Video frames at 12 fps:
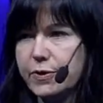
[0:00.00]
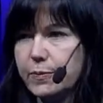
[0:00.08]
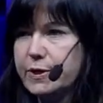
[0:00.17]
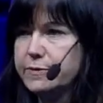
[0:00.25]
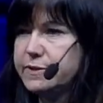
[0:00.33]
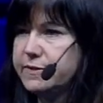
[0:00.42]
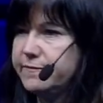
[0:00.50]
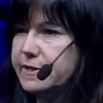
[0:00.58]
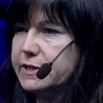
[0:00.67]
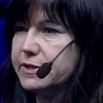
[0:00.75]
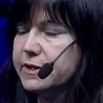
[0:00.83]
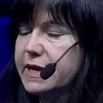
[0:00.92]
the Windows
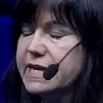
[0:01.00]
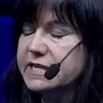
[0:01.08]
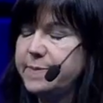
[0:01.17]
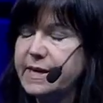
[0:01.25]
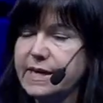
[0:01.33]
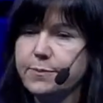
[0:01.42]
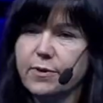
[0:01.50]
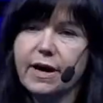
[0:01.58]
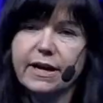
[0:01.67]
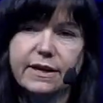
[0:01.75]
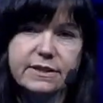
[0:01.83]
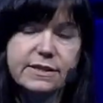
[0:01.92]
Defender ATP
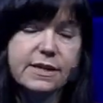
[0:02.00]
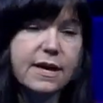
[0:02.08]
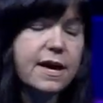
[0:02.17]
product.